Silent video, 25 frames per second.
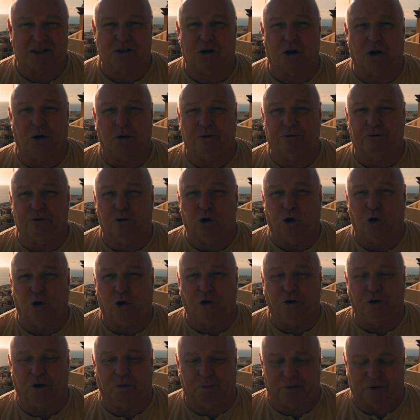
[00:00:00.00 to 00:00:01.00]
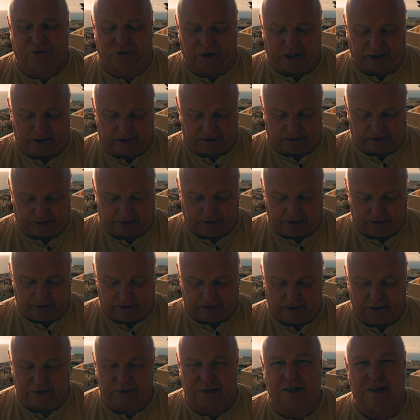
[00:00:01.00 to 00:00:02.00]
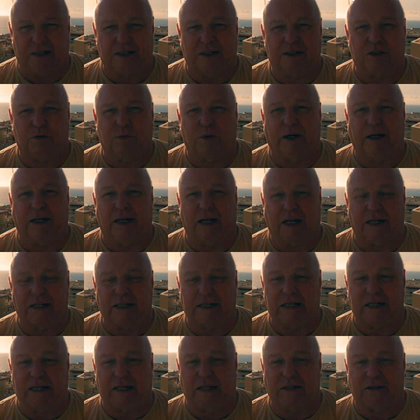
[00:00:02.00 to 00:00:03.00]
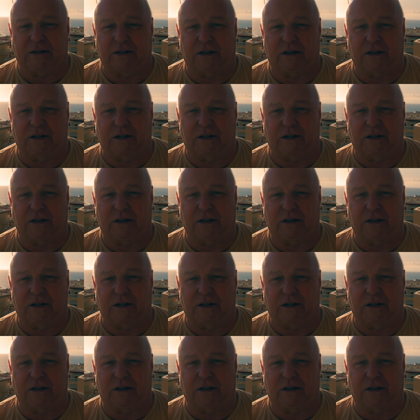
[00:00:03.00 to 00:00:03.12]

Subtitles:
has gone up 400% since 2019.